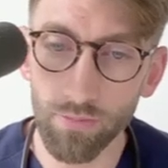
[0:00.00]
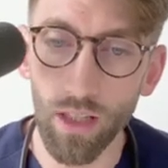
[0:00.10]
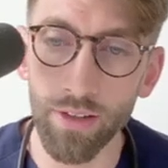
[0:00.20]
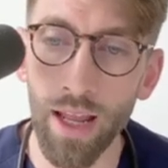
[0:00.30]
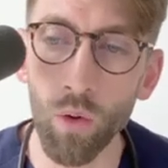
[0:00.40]

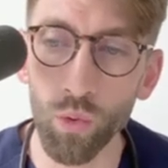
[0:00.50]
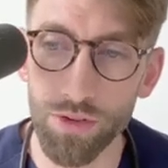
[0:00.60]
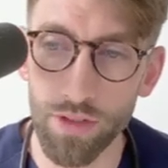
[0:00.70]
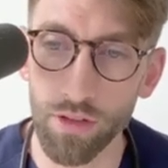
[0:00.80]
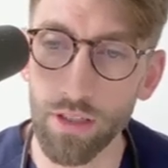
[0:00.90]
Now,
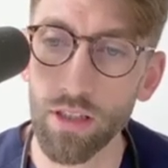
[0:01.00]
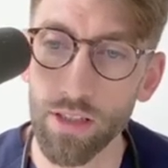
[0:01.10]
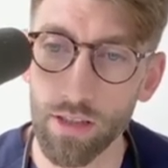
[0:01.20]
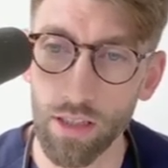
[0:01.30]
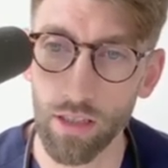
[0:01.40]
also, the other
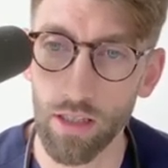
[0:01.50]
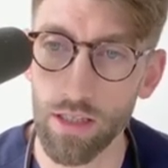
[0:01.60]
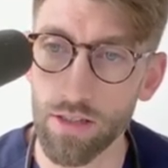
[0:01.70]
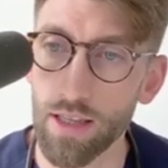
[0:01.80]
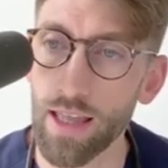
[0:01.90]
thing is
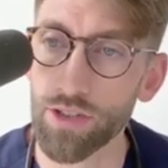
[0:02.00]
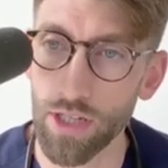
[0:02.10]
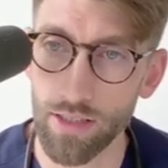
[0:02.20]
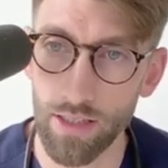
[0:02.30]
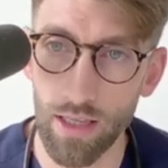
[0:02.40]

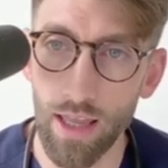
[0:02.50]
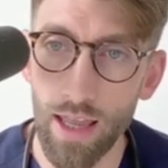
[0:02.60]
SJT.